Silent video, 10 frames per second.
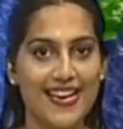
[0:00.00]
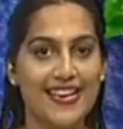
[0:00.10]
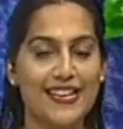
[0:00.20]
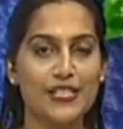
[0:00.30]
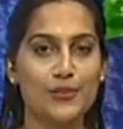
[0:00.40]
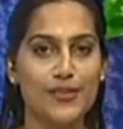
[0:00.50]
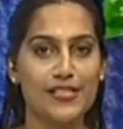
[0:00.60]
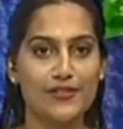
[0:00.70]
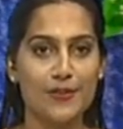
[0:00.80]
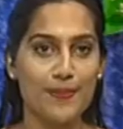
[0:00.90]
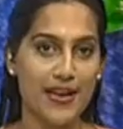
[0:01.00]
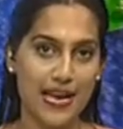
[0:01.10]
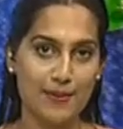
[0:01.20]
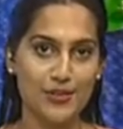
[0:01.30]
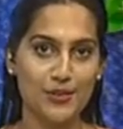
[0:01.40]
Eastwards from Pak
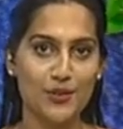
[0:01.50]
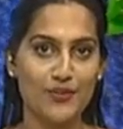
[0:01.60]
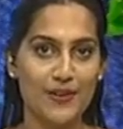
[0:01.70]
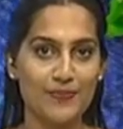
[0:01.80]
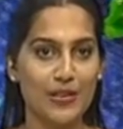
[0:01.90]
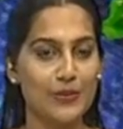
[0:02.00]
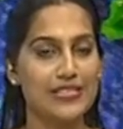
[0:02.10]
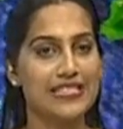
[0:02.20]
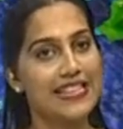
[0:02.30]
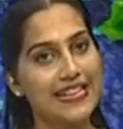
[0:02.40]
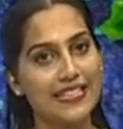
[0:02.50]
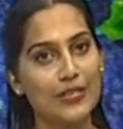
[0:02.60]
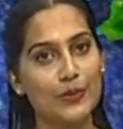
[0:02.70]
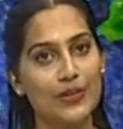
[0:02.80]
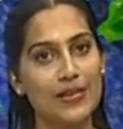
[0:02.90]
Habarasuva, it was slightly
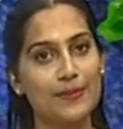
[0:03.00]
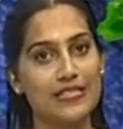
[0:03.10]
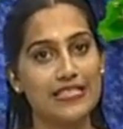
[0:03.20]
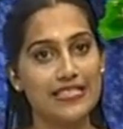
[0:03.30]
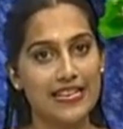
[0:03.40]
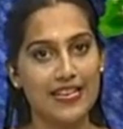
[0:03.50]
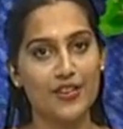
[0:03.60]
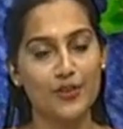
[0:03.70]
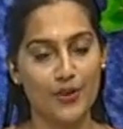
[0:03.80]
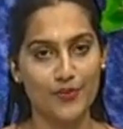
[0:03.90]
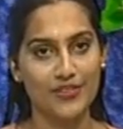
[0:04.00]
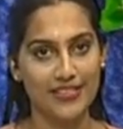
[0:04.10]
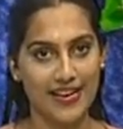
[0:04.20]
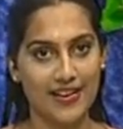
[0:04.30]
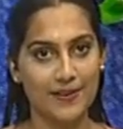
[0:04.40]
cooler but sunnier throughout the
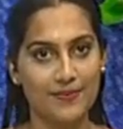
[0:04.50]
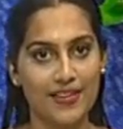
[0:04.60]
day.